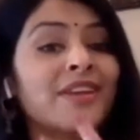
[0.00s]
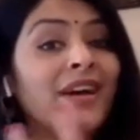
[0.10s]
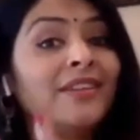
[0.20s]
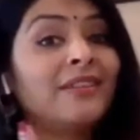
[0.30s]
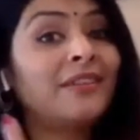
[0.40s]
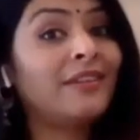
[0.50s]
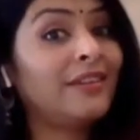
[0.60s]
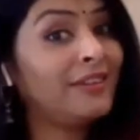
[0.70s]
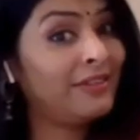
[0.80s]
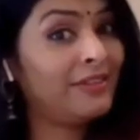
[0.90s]
other
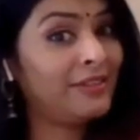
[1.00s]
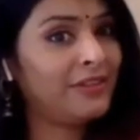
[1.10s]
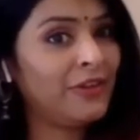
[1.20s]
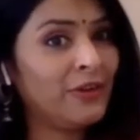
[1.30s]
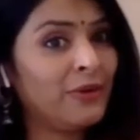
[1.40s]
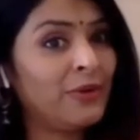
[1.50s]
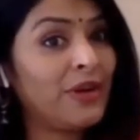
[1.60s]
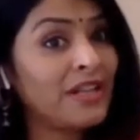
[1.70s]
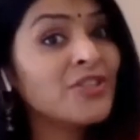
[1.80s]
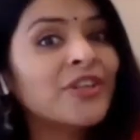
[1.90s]
other you know
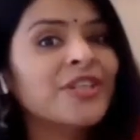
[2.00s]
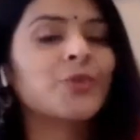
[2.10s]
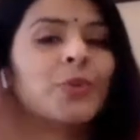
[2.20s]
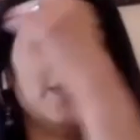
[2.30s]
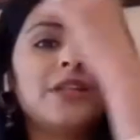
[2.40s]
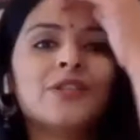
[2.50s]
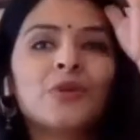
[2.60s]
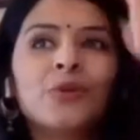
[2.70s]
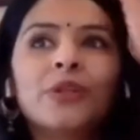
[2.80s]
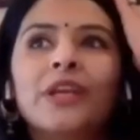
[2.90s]
culture as well
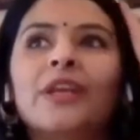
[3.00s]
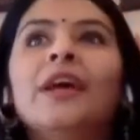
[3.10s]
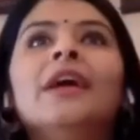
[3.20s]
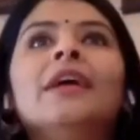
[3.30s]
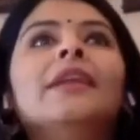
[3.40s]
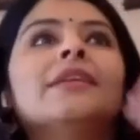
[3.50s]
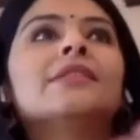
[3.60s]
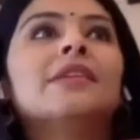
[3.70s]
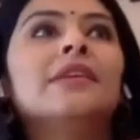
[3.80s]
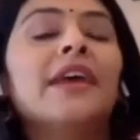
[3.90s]
so they they
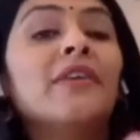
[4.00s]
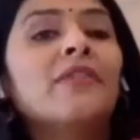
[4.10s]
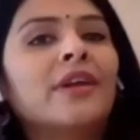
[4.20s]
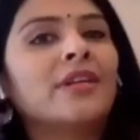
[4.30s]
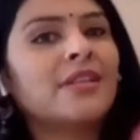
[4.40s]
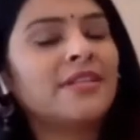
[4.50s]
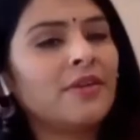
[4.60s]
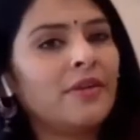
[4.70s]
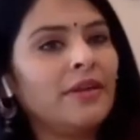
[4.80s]
see every culture as a,